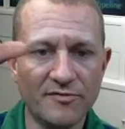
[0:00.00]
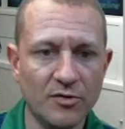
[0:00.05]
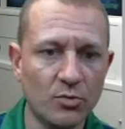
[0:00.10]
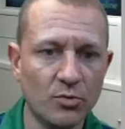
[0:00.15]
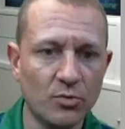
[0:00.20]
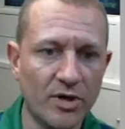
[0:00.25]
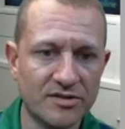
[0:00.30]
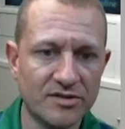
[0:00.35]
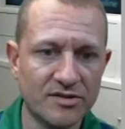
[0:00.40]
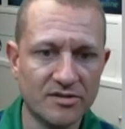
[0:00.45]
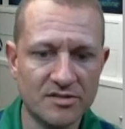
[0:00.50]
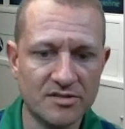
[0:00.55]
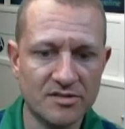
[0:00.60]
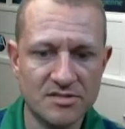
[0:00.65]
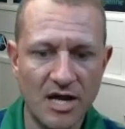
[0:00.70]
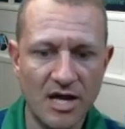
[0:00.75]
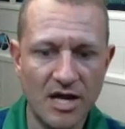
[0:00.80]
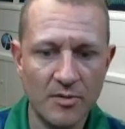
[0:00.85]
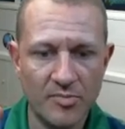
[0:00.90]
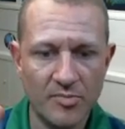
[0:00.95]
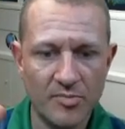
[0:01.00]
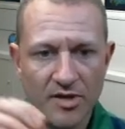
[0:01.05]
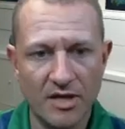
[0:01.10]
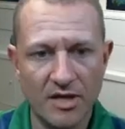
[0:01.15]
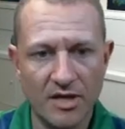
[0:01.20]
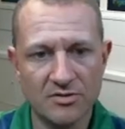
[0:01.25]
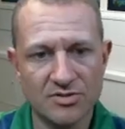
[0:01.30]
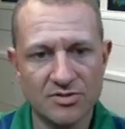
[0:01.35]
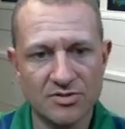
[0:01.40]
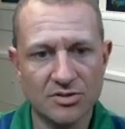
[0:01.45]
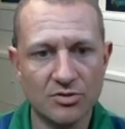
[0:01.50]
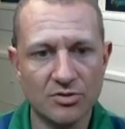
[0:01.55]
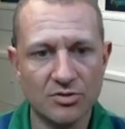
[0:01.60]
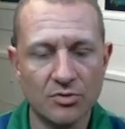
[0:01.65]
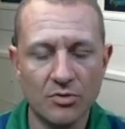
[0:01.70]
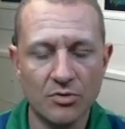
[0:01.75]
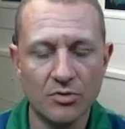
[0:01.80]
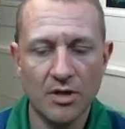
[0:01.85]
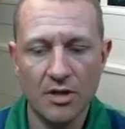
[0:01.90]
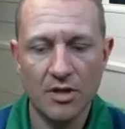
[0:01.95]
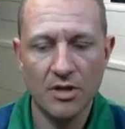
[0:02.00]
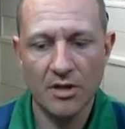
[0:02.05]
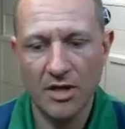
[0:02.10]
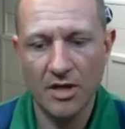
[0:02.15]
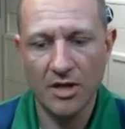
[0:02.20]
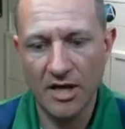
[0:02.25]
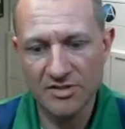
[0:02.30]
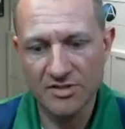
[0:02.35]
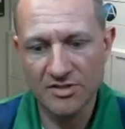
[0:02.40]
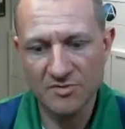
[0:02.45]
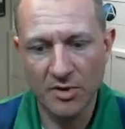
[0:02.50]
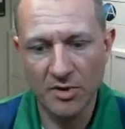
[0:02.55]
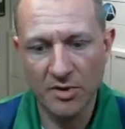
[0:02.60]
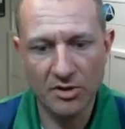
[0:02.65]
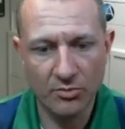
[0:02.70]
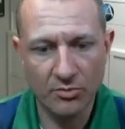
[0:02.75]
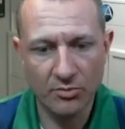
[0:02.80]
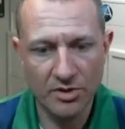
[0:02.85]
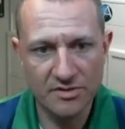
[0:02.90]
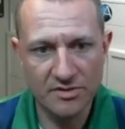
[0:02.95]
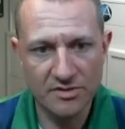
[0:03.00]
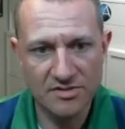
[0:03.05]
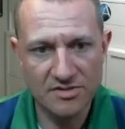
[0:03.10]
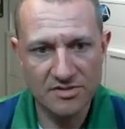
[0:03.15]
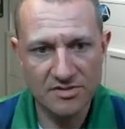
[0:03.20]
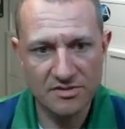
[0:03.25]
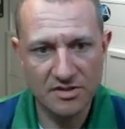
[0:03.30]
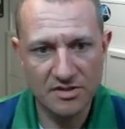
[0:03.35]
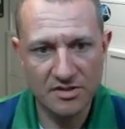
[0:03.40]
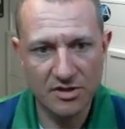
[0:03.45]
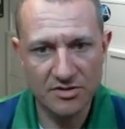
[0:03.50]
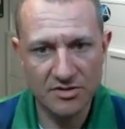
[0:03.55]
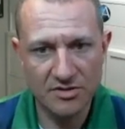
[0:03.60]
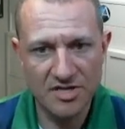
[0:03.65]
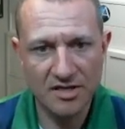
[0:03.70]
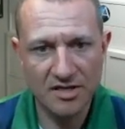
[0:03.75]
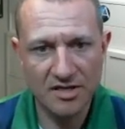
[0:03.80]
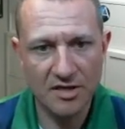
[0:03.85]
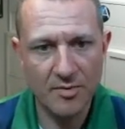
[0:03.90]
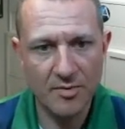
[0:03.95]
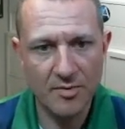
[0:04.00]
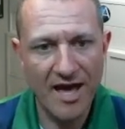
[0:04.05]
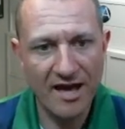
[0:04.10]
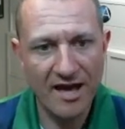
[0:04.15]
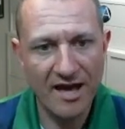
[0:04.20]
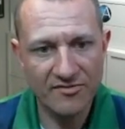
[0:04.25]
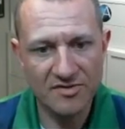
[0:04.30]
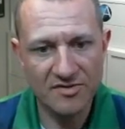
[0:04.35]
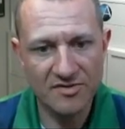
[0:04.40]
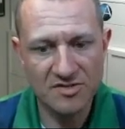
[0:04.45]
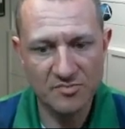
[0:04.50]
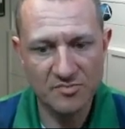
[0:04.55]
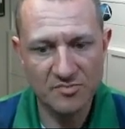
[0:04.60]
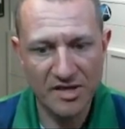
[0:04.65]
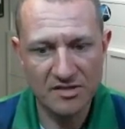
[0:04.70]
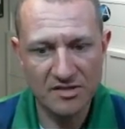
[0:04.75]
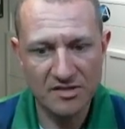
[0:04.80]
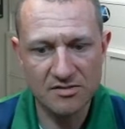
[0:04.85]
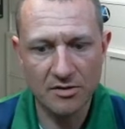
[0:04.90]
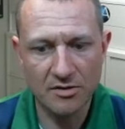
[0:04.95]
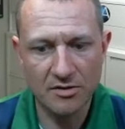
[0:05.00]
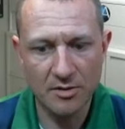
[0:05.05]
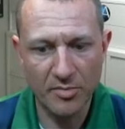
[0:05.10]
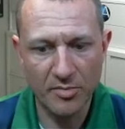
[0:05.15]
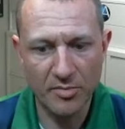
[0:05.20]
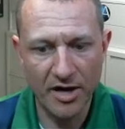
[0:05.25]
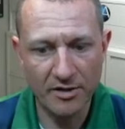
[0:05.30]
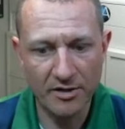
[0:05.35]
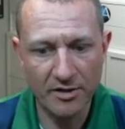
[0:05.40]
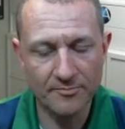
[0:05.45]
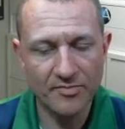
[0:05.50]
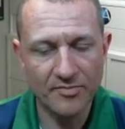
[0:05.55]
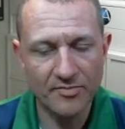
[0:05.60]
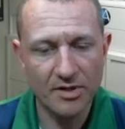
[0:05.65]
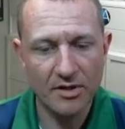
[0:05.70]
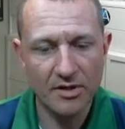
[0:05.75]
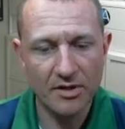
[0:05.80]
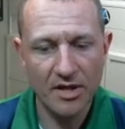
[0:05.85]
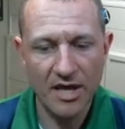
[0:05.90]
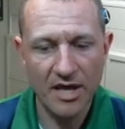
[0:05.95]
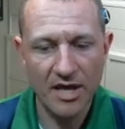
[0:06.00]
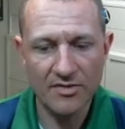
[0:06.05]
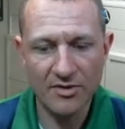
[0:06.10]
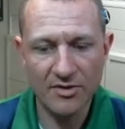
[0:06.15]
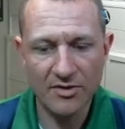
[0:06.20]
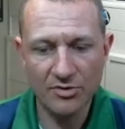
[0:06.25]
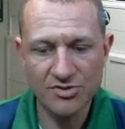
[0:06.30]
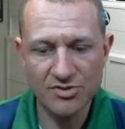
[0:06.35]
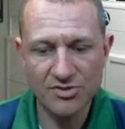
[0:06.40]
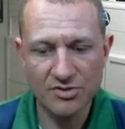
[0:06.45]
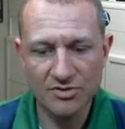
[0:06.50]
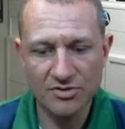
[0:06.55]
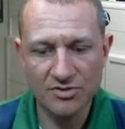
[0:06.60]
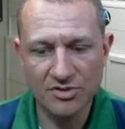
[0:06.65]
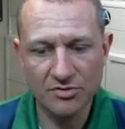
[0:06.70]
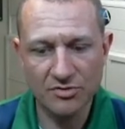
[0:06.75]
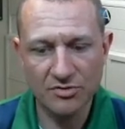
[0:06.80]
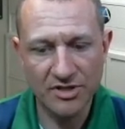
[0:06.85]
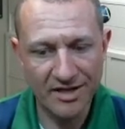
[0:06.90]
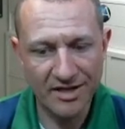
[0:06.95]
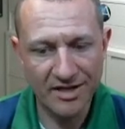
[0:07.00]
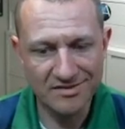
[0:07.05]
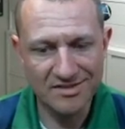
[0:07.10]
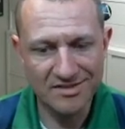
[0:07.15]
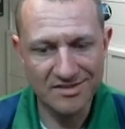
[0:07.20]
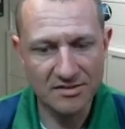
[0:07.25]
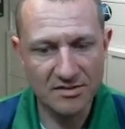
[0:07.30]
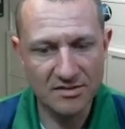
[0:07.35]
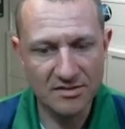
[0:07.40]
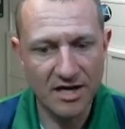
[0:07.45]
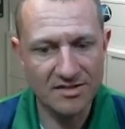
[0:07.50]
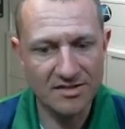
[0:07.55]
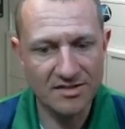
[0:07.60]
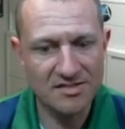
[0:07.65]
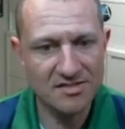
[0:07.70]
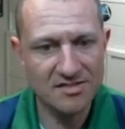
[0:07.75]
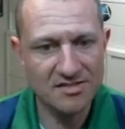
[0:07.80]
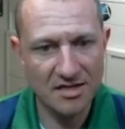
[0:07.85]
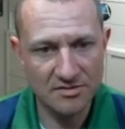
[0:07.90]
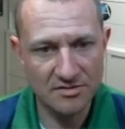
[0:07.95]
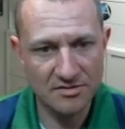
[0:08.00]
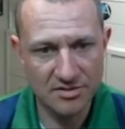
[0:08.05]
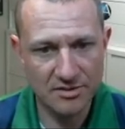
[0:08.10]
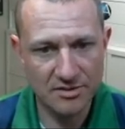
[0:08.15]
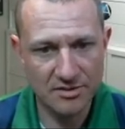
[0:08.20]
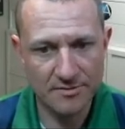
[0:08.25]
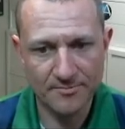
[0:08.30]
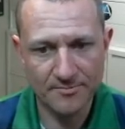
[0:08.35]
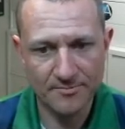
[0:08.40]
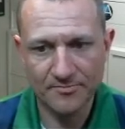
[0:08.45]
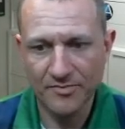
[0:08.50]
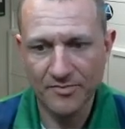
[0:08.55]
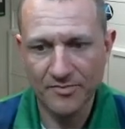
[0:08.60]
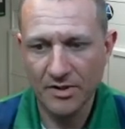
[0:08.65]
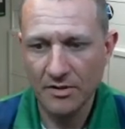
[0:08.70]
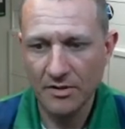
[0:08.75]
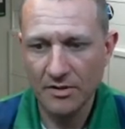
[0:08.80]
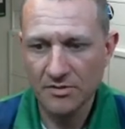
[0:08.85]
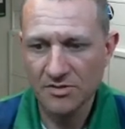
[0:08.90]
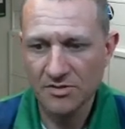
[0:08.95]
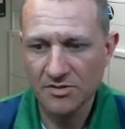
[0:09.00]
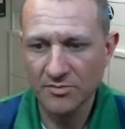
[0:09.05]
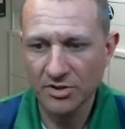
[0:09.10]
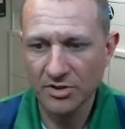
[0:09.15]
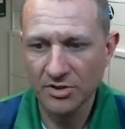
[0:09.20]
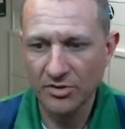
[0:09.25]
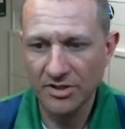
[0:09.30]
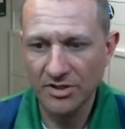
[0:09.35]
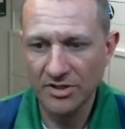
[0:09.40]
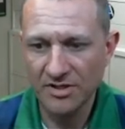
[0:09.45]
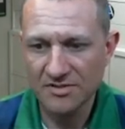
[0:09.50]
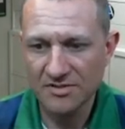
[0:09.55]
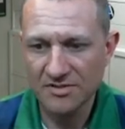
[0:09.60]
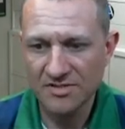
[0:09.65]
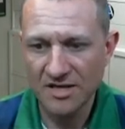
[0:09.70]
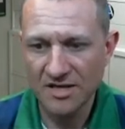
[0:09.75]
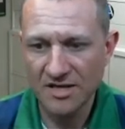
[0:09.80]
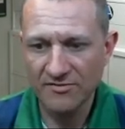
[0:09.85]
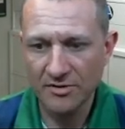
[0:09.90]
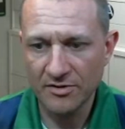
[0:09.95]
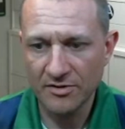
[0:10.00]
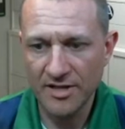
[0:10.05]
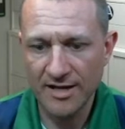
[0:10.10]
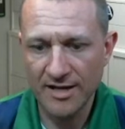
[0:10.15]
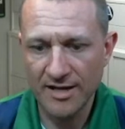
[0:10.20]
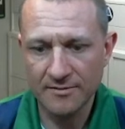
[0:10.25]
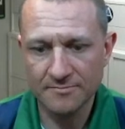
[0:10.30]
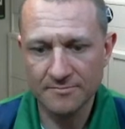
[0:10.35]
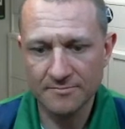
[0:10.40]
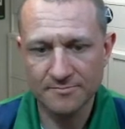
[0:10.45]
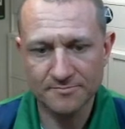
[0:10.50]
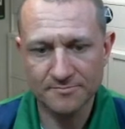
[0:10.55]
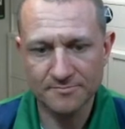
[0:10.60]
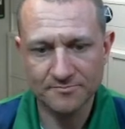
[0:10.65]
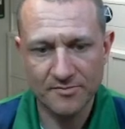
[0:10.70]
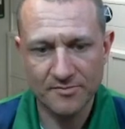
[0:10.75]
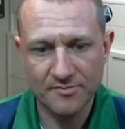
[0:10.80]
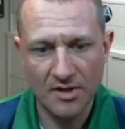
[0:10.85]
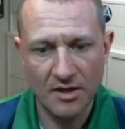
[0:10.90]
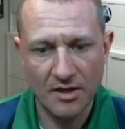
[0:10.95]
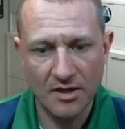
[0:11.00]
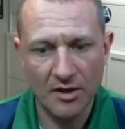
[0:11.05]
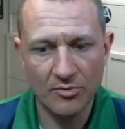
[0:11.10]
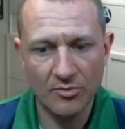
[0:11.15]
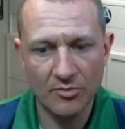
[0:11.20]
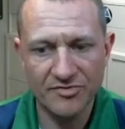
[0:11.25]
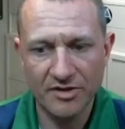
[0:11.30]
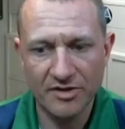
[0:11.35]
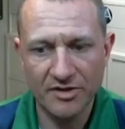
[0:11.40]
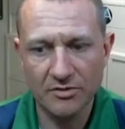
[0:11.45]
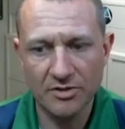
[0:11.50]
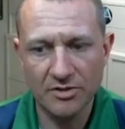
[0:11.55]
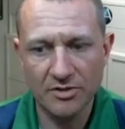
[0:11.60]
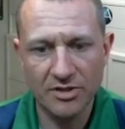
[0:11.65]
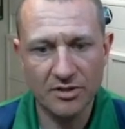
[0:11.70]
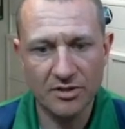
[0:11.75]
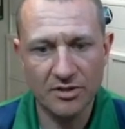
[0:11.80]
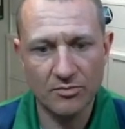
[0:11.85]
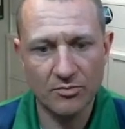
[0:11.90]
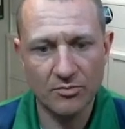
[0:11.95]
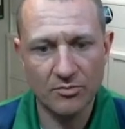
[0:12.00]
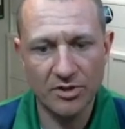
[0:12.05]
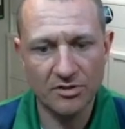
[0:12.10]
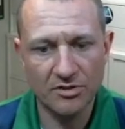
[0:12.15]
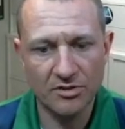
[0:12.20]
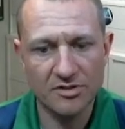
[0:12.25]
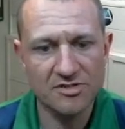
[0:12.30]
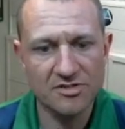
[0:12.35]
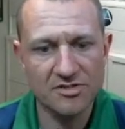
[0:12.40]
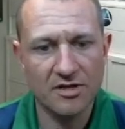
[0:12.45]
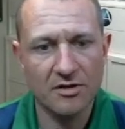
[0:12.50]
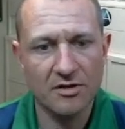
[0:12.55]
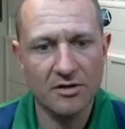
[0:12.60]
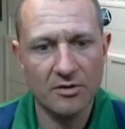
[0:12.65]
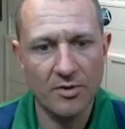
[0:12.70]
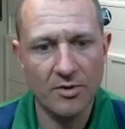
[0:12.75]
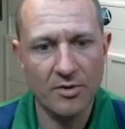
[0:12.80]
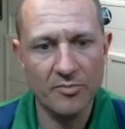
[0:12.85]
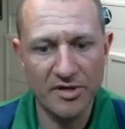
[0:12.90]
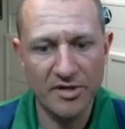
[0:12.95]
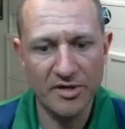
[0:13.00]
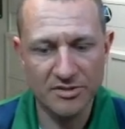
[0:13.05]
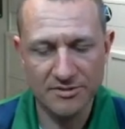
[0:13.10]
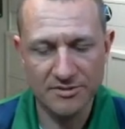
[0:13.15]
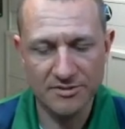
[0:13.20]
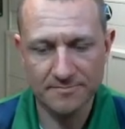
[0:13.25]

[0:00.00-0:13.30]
width at the top and 2 smaller ones that are taking up half the space on the bottom. And those are the 2 that I did not center. So I'm going to go ahead and hit save on that. And we'll take a look at what it looks like on a web page.